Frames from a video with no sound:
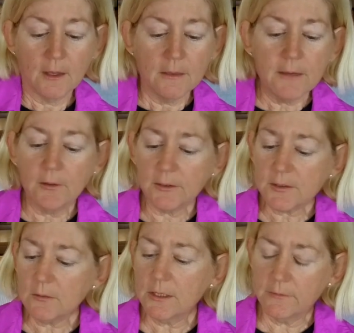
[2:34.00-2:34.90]
They've
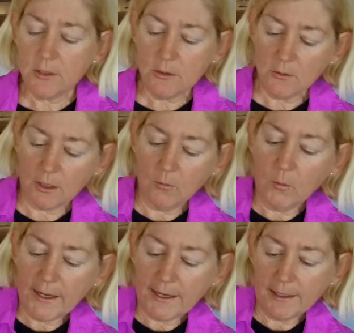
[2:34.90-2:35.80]
also given you a
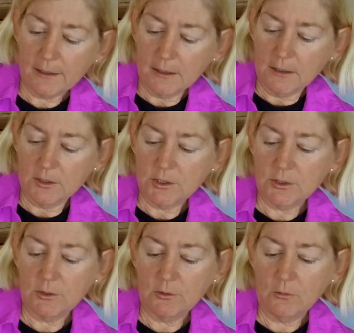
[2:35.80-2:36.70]
way
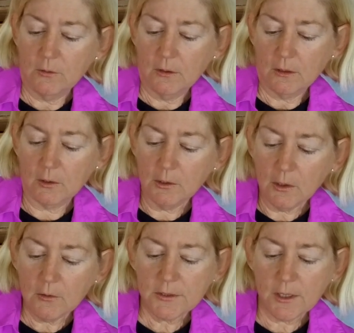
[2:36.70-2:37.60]
to
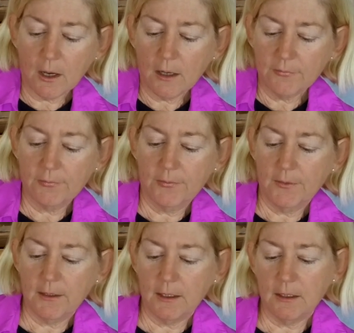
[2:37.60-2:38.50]
close off
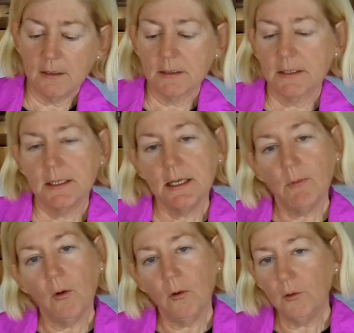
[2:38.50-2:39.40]
the
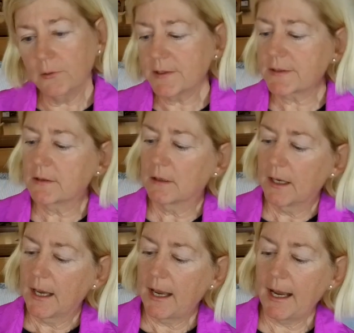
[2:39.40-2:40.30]
steam holes
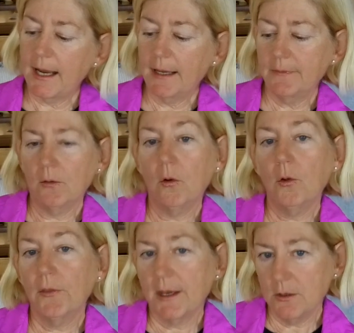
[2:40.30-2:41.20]
and the
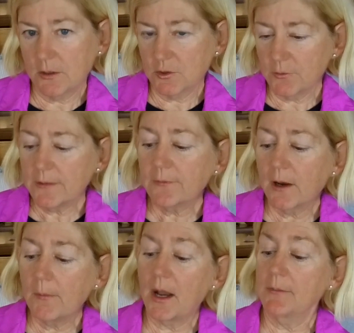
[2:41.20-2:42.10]
hole that you can drink
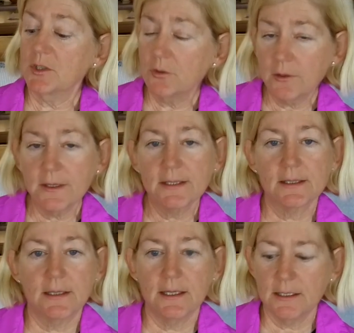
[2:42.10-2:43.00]
from. I'm sure
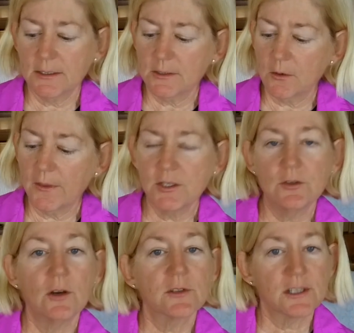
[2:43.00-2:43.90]
this is so that
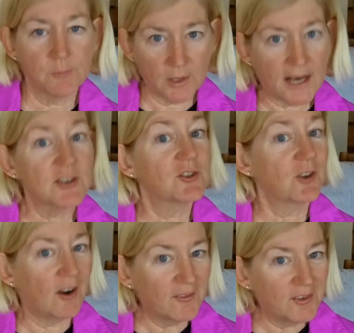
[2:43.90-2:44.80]
you don't splash
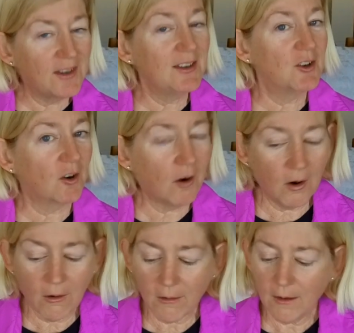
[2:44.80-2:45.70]
coffee in your
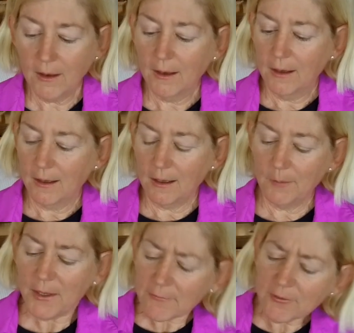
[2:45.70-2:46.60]
car.
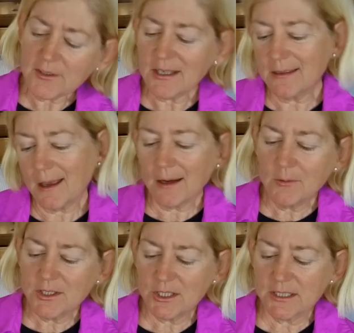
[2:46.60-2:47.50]
And at first I thought I
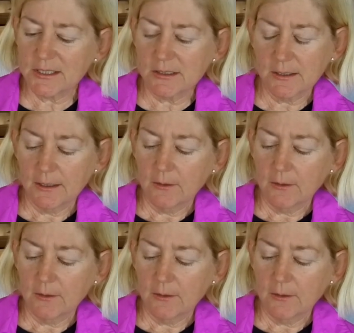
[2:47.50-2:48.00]
would just